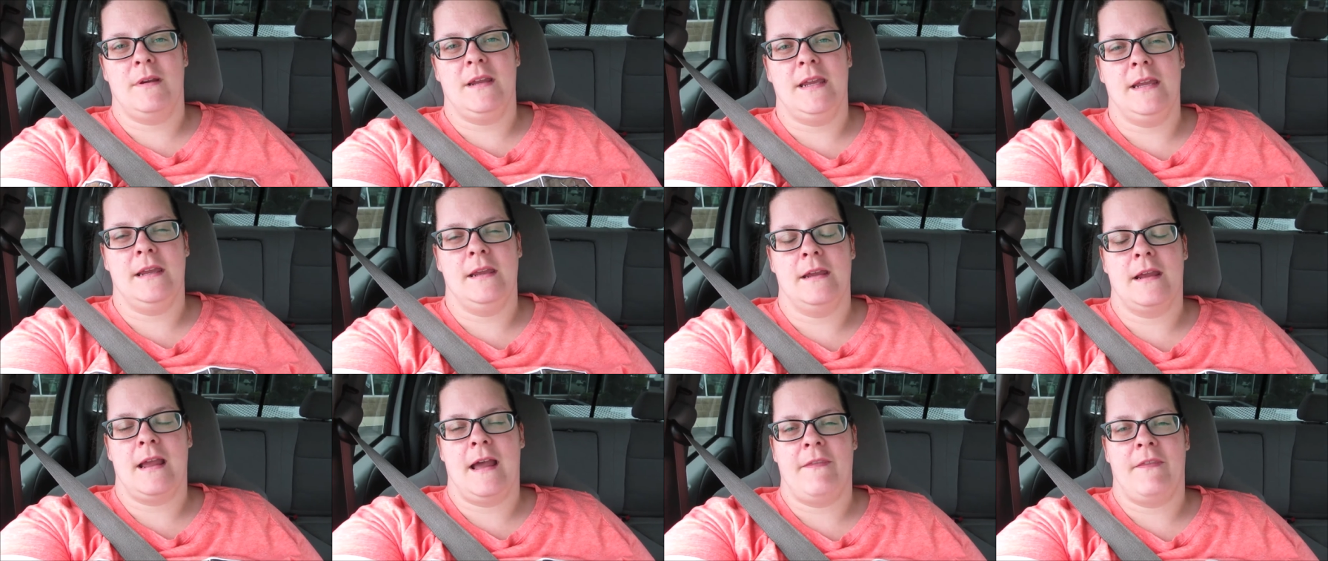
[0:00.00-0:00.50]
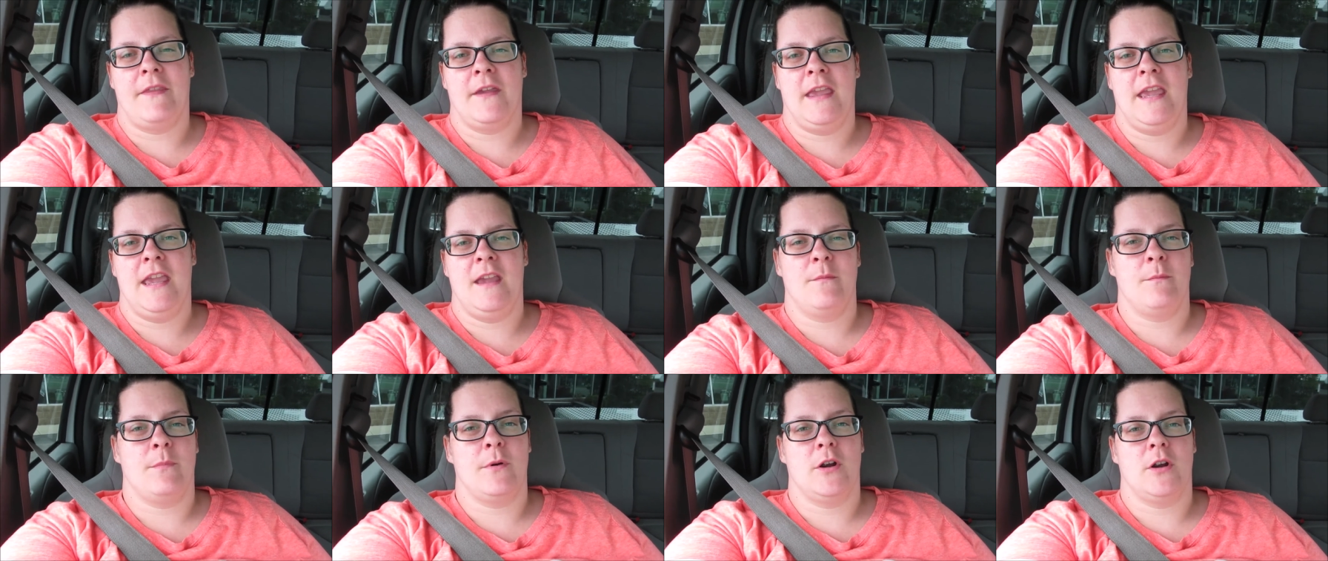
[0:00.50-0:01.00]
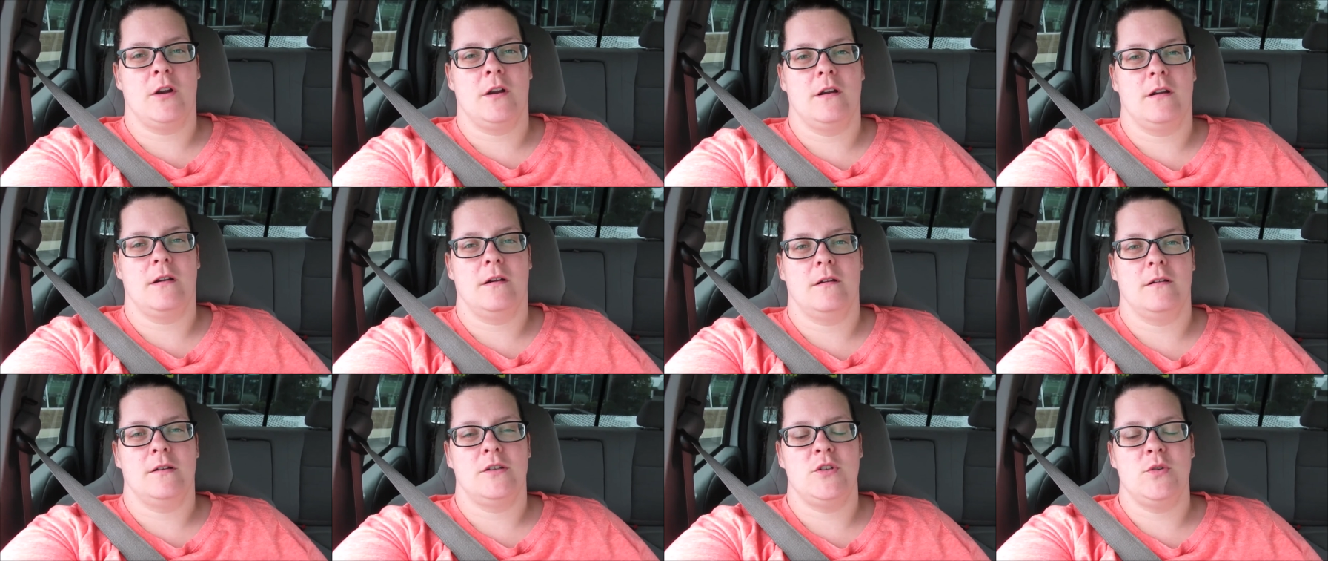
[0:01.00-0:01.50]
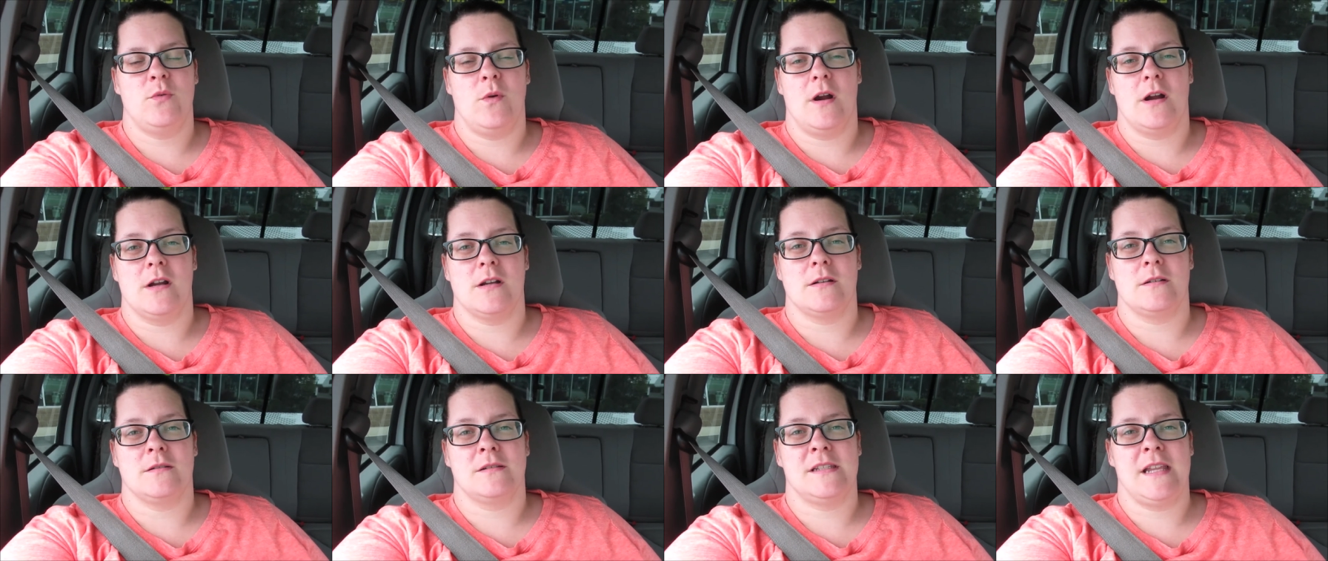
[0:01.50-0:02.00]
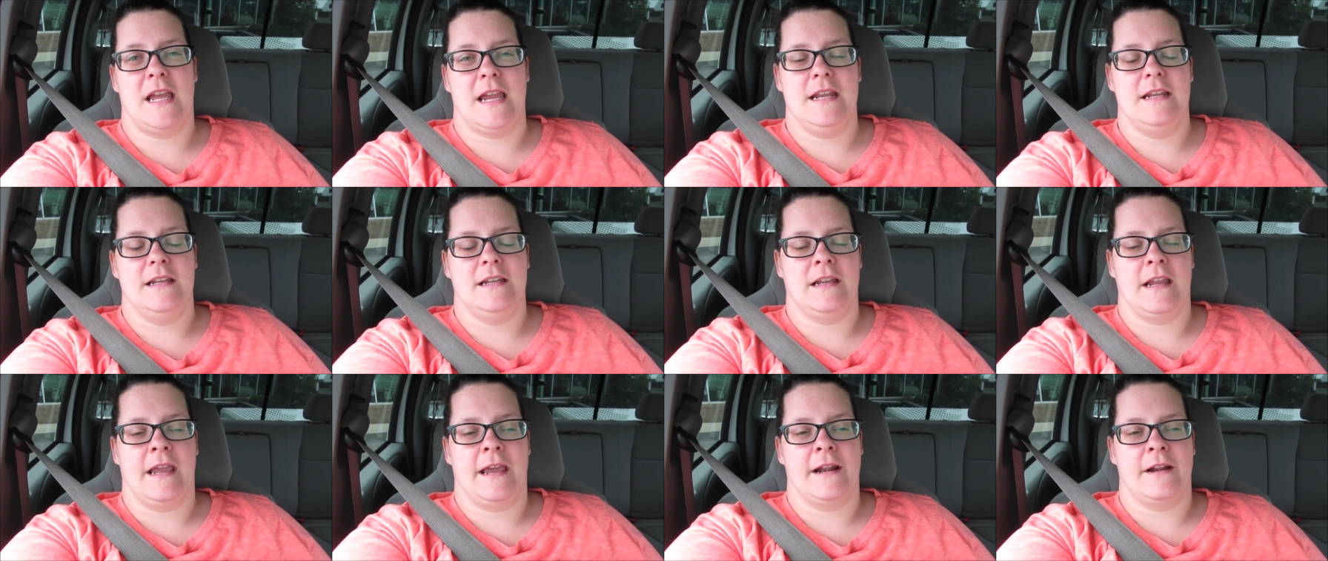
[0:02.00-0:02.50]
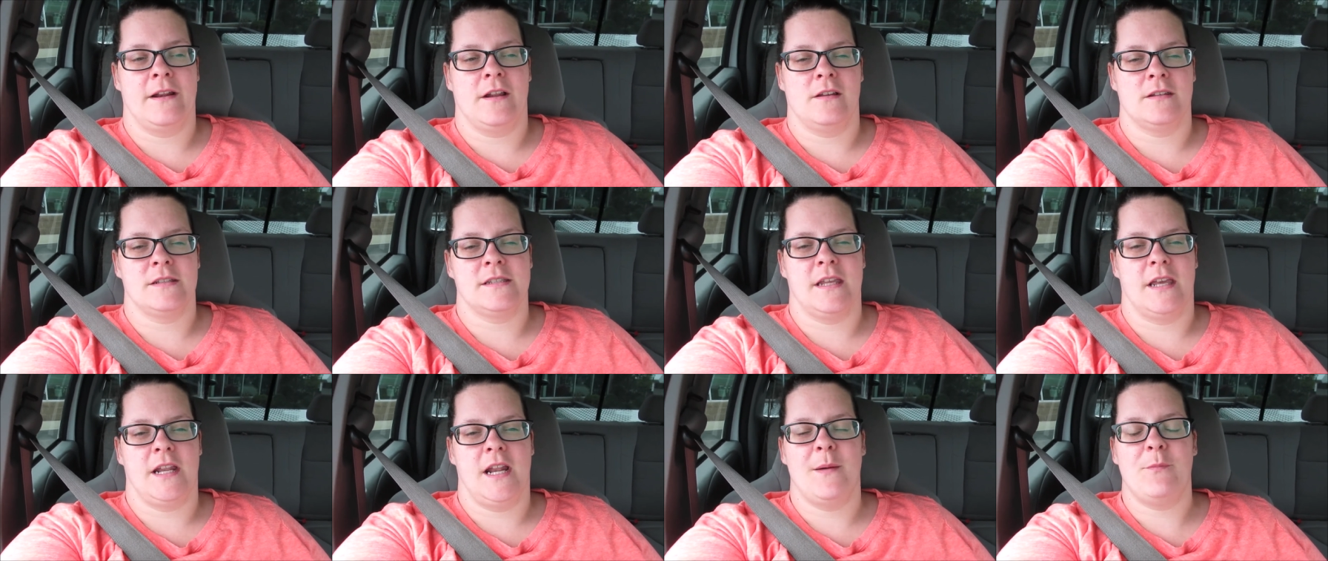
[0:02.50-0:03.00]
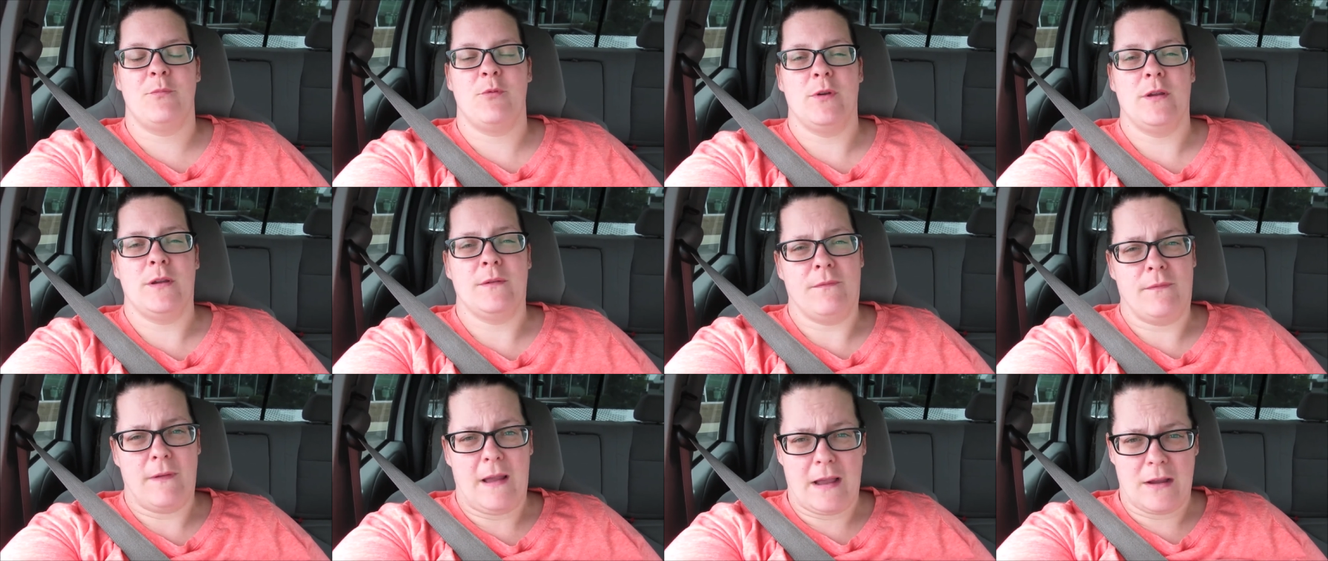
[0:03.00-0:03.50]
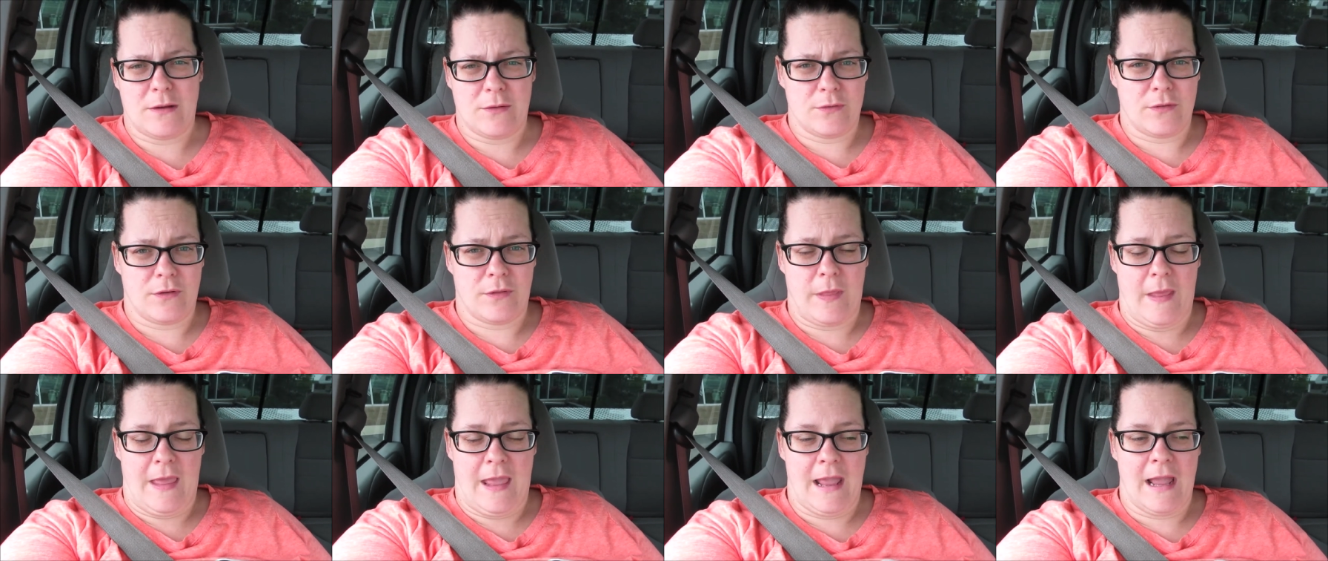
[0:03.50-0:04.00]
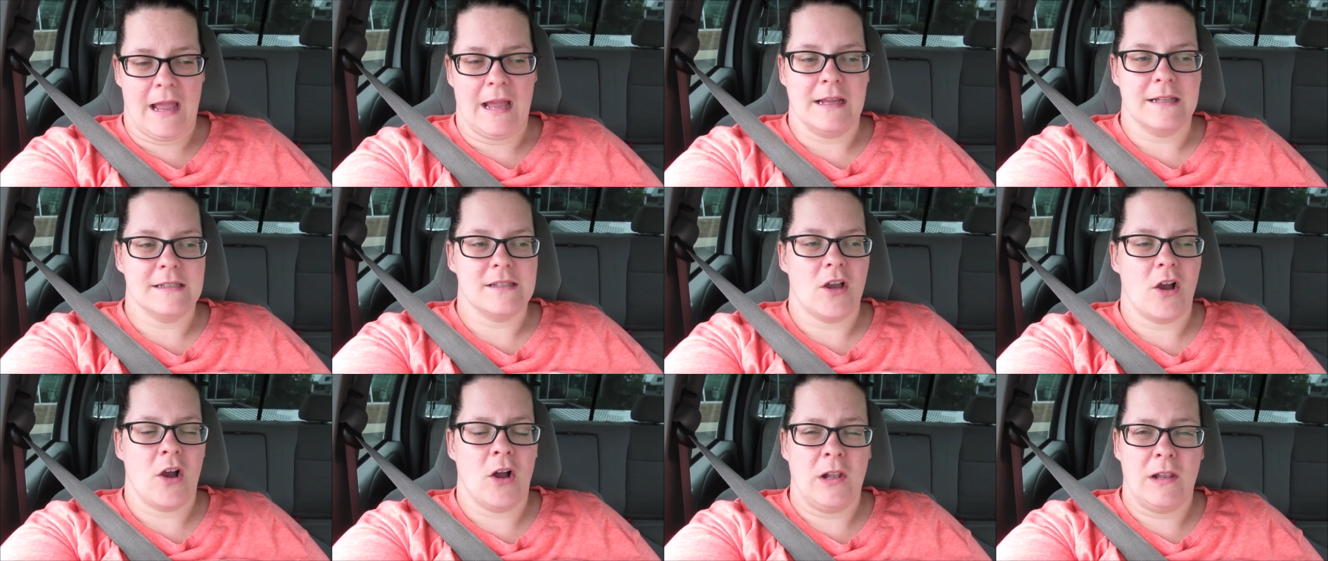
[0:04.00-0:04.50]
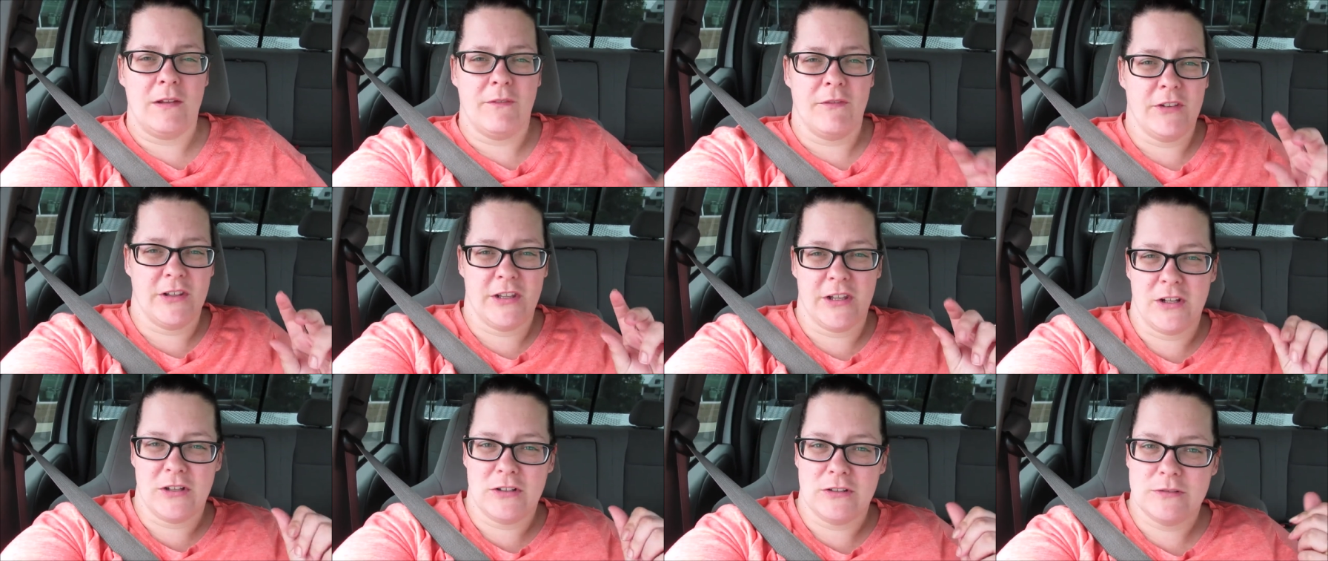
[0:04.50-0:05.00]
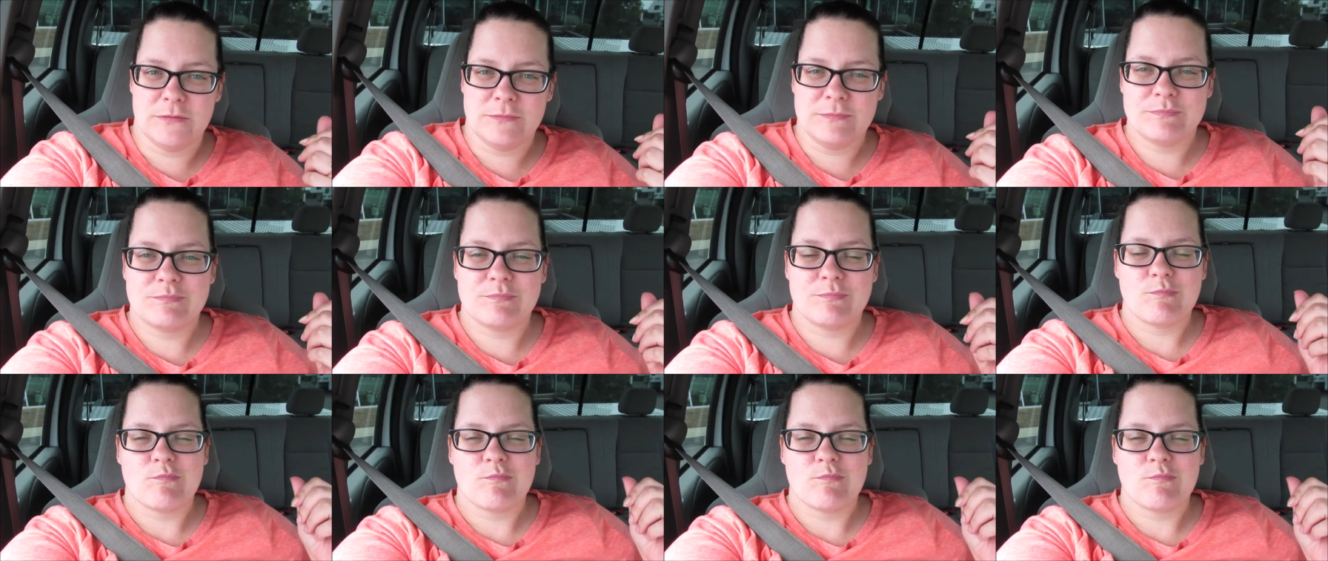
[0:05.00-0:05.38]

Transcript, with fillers: we got the camper to our site and got it all set up, we found that all of the little,